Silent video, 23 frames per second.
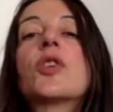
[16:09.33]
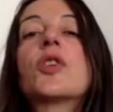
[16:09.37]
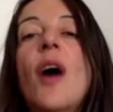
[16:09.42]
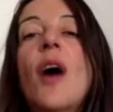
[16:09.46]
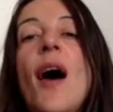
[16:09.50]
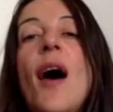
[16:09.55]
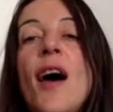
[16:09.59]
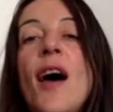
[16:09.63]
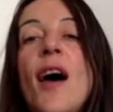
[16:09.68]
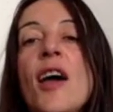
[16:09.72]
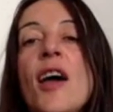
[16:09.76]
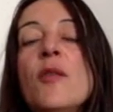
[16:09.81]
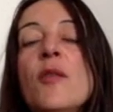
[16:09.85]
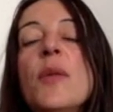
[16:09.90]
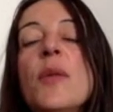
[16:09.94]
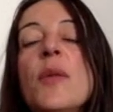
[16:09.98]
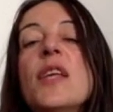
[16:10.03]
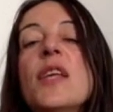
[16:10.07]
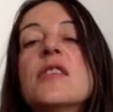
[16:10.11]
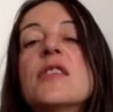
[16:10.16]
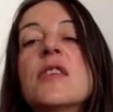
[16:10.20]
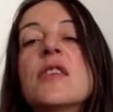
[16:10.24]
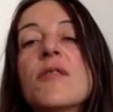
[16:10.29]
time
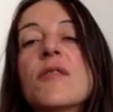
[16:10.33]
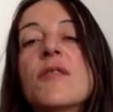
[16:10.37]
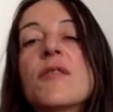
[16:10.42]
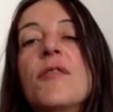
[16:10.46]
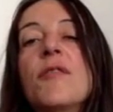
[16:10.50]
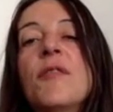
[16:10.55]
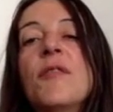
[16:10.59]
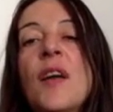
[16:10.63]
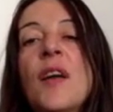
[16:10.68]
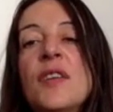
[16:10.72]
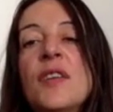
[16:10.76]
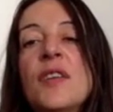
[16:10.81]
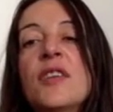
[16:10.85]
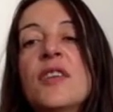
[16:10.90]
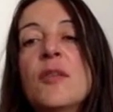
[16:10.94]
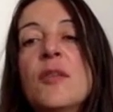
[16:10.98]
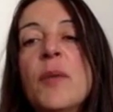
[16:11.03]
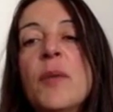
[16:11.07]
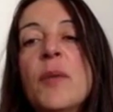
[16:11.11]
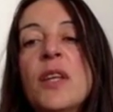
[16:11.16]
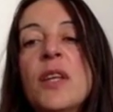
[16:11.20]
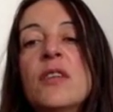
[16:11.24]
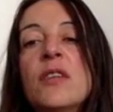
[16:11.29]
is the
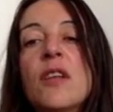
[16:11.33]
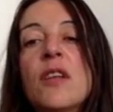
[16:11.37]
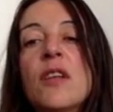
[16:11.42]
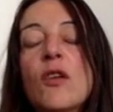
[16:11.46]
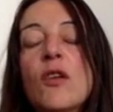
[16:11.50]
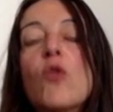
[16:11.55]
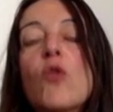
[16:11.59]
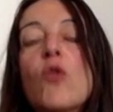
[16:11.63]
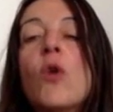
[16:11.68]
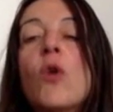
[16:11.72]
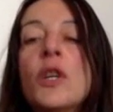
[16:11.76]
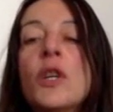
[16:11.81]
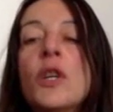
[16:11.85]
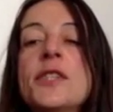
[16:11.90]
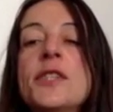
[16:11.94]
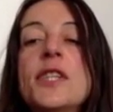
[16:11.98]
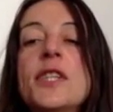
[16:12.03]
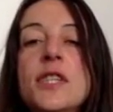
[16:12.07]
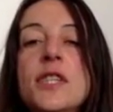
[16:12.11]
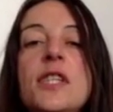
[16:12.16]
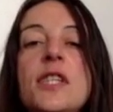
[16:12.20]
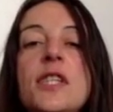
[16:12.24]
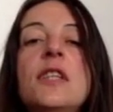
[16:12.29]
fundamental
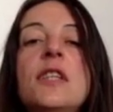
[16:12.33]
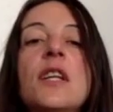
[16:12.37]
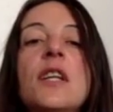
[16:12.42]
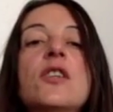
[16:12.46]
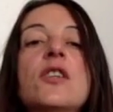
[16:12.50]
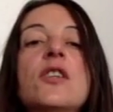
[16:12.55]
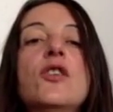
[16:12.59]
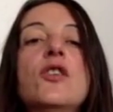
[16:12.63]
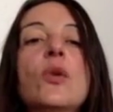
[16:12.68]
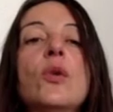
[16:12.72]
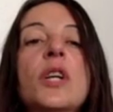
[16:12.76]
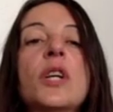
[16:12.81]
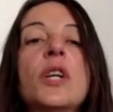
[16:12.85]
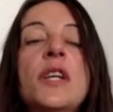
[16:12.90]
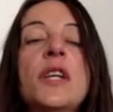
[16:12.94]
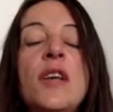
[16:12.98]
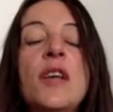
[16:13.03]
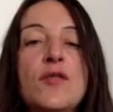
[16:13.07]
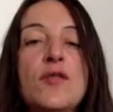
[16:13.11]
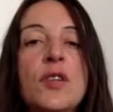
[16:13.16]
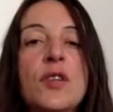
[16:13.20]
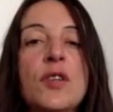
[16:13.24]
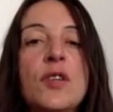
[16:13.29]
quantity that you can
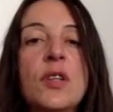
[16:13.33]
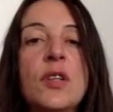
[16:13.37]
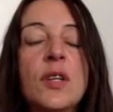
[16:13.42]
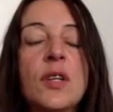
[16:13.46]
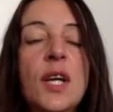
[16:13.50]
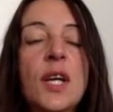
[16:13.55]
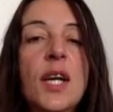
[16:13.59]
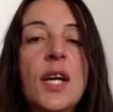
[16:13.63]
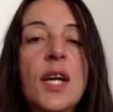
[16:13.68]
never.